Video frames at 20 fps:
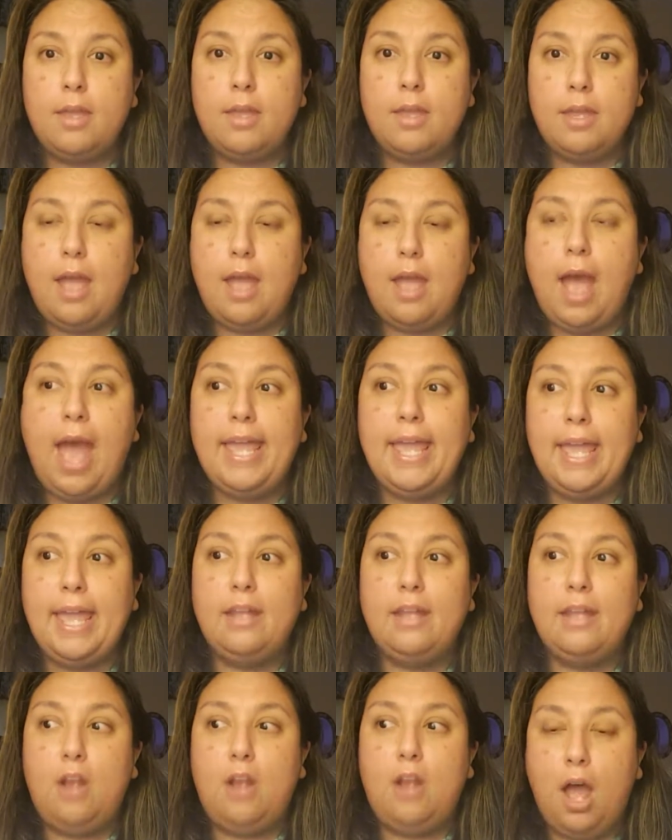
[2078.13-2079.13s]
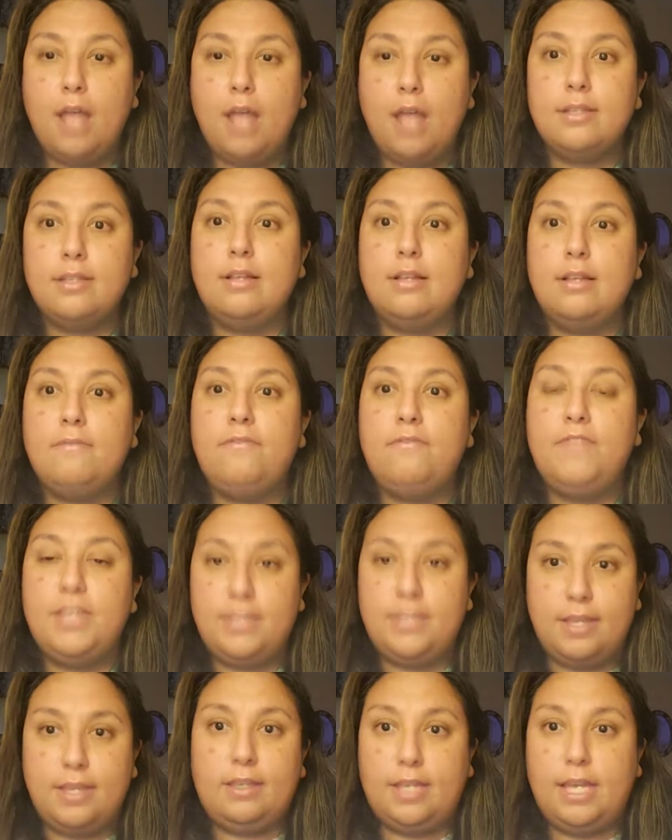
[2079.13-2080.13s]
I cannot
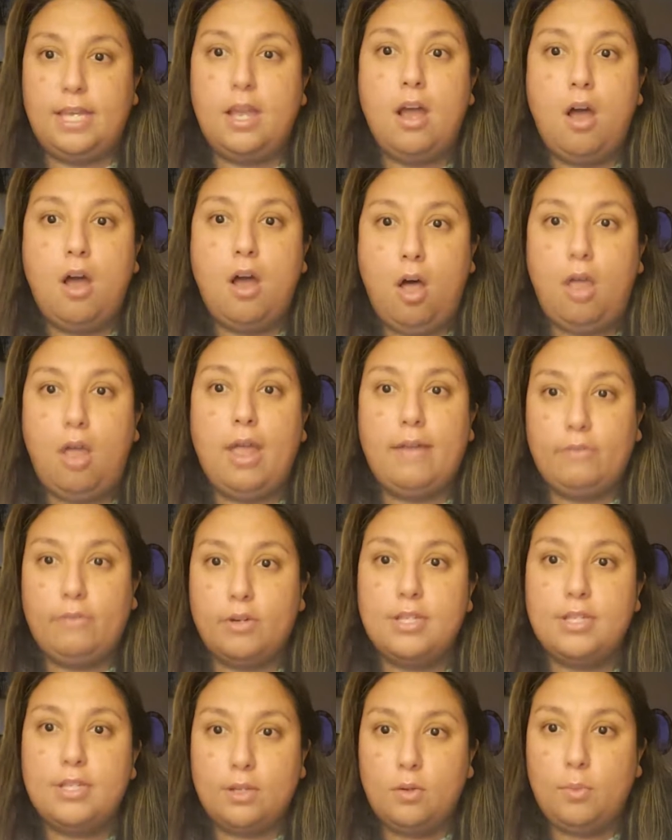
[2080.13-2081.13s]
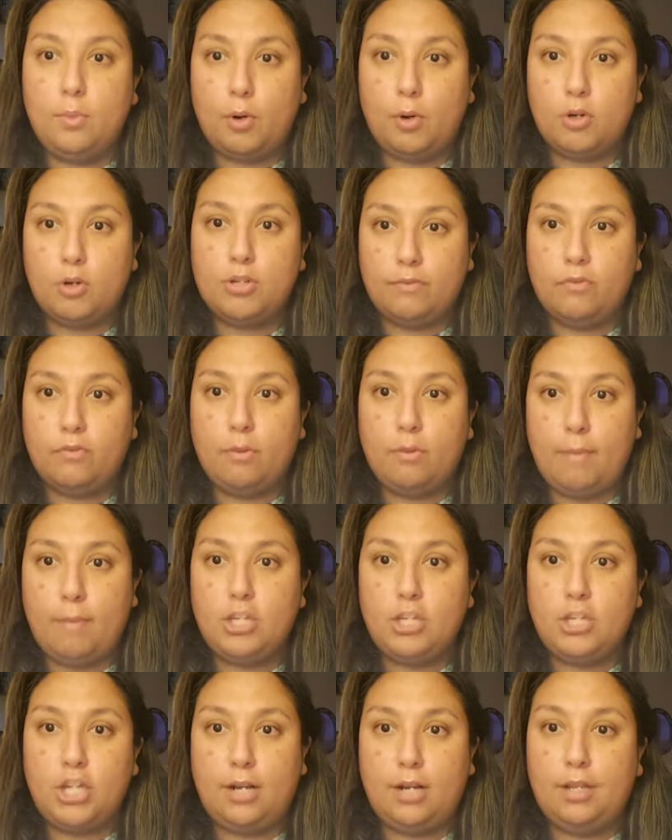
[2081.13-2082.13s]
physically call every single person from my
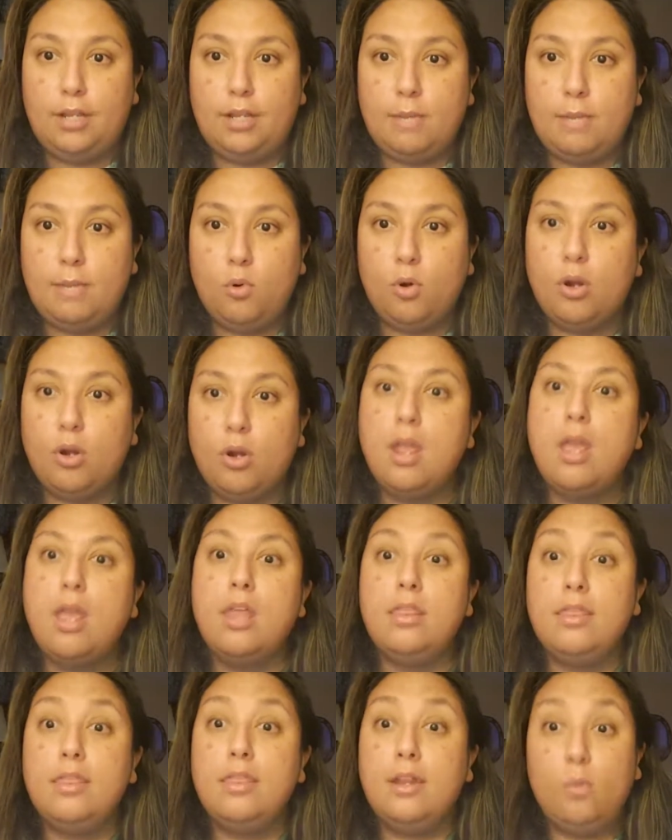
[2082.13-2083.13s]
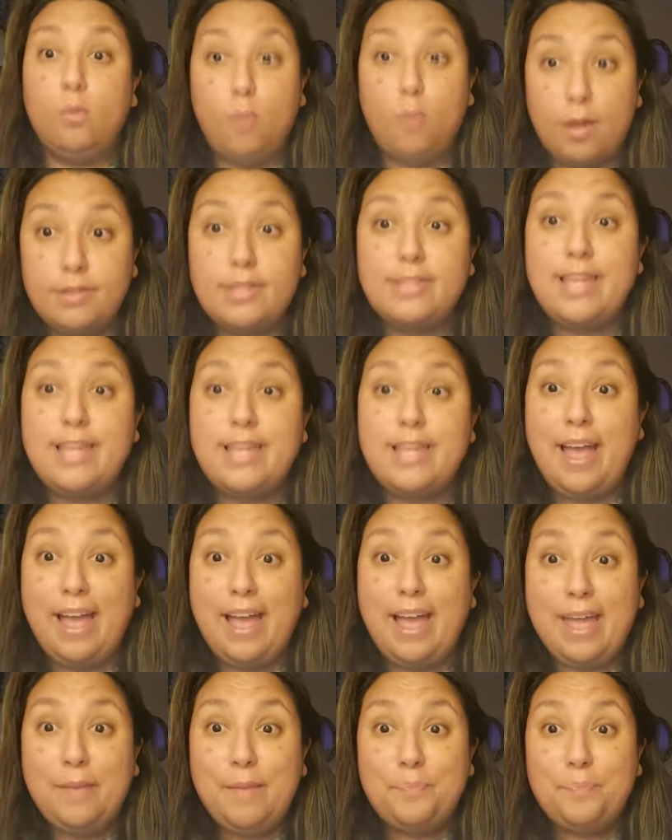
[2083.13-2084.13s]
channel anymore. There was a
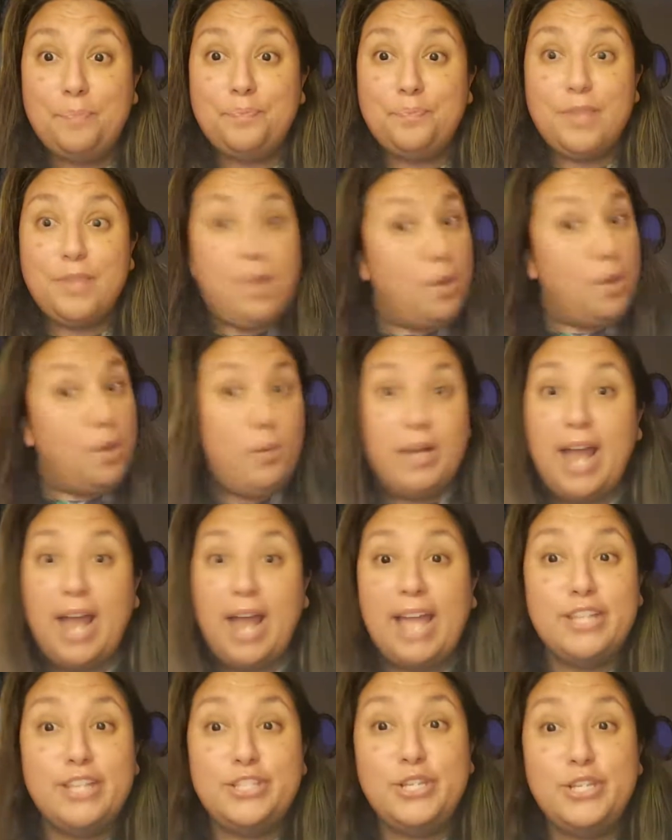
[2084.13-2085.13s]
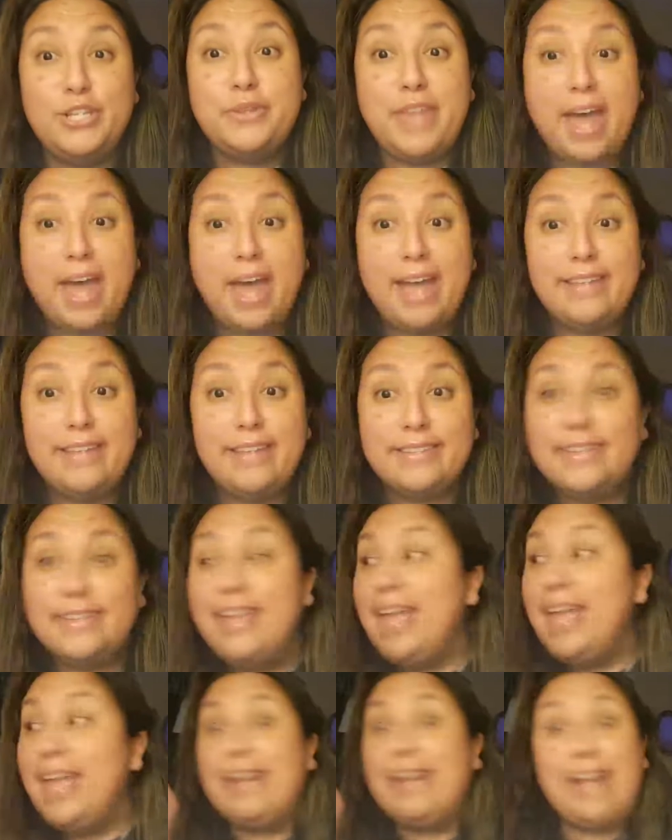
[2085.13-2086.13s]
time when I could do that
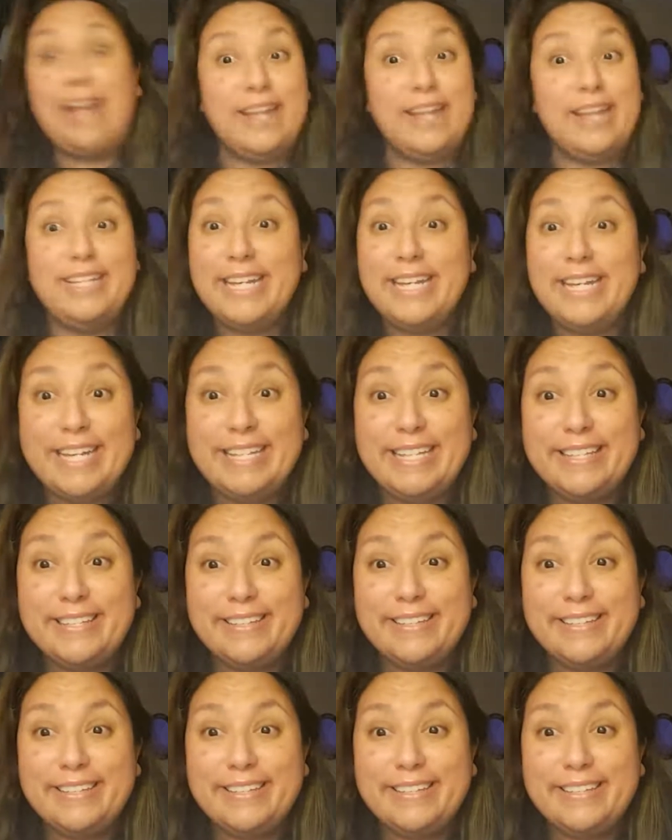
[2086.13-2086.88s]
and I did it,